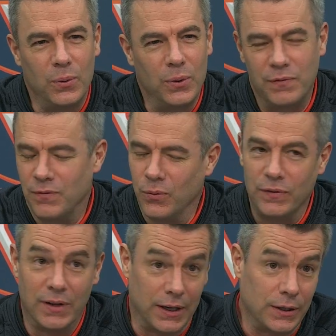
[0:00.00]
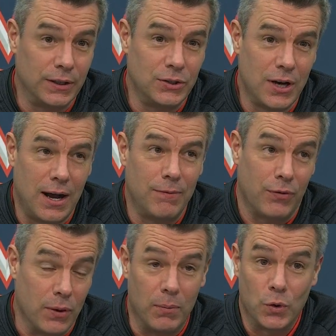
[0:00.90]
we've, we've done a good job
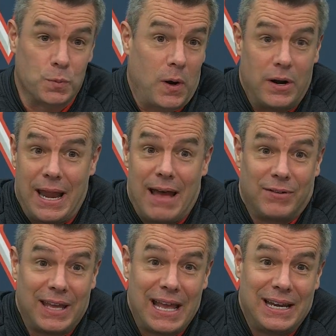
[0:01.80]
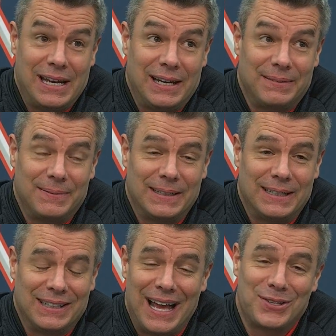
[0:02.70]
for the most part navigating it.
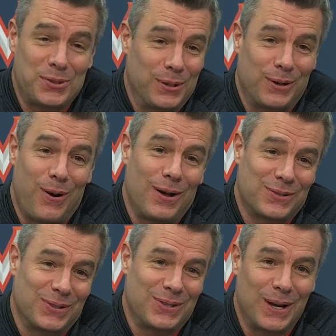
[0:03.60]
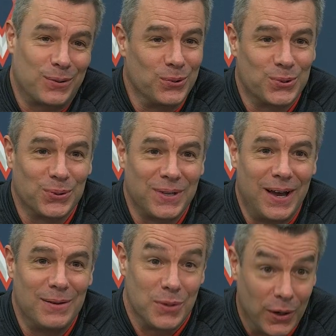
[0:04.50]
Uh, last year, it cost us at crucial
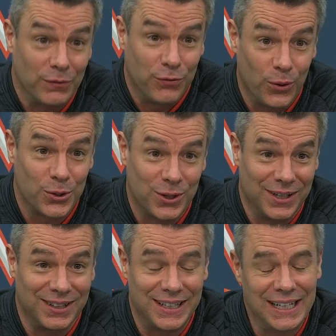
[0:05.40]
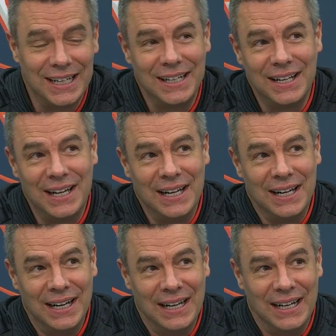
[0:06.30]
times, unfortunately.
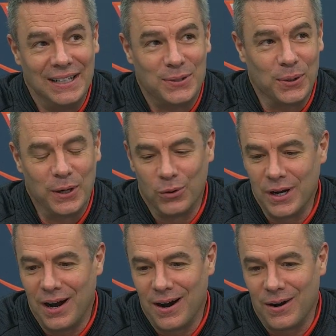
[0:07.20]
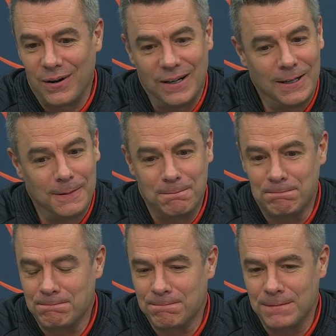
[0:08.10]
And so here we are. Um,
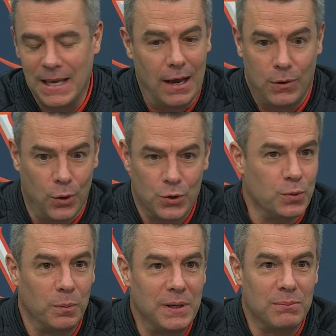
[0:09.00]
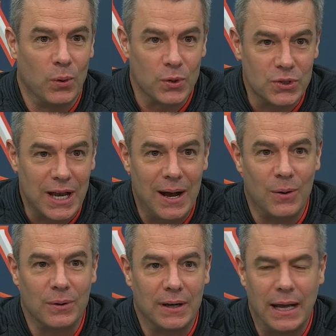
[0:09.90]
yeah, of course, we'll be more
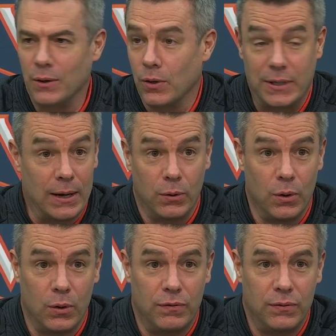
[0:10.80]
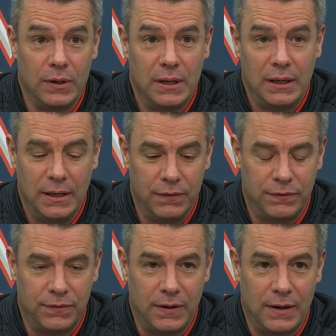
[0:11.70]
sound. And I notice, I don't know if,
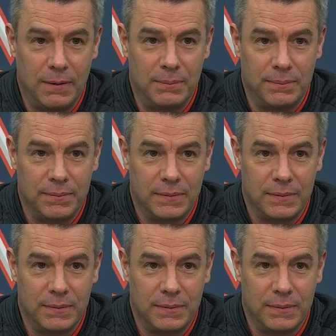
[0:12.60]
if um,